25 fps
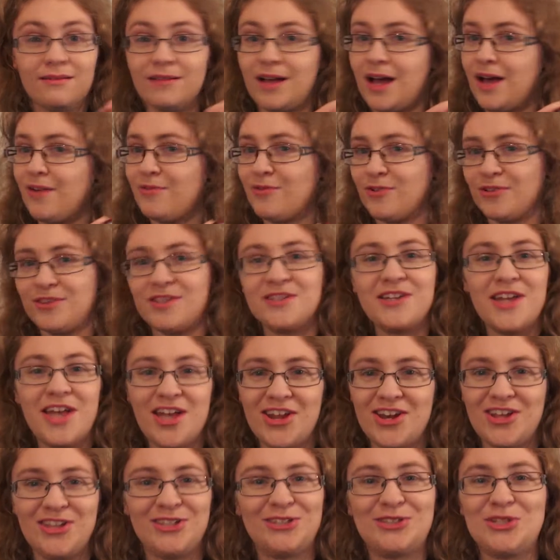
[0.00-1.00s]
I've not done
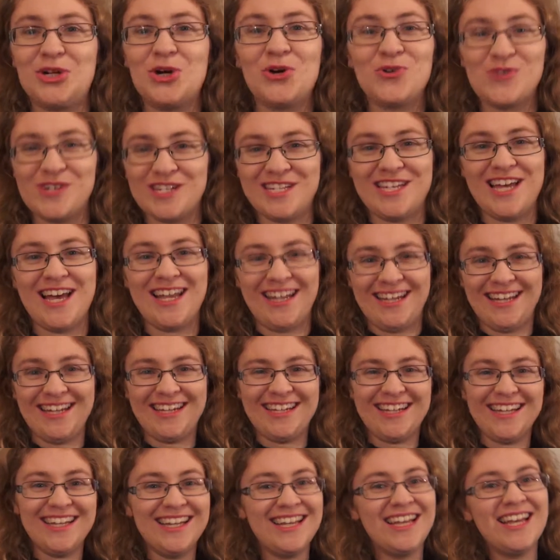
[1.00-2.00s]
any
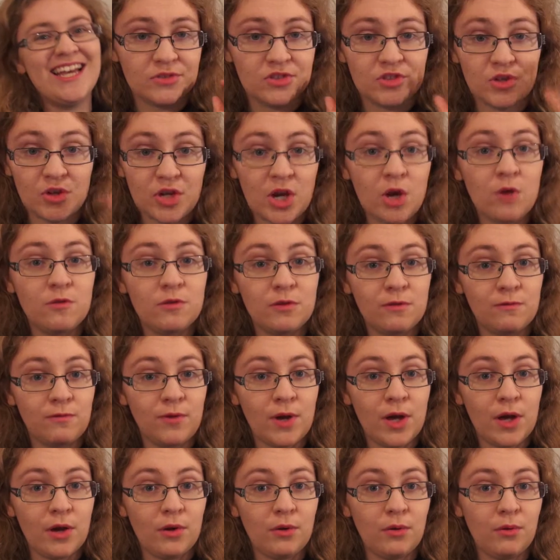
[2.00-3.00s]
storytelling. So go with the
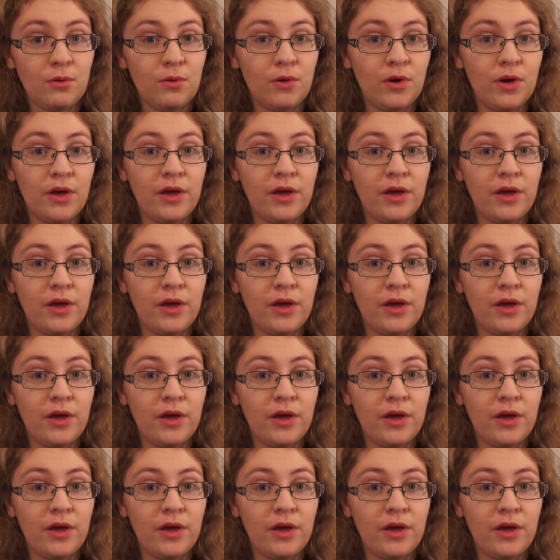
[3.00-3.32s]
flow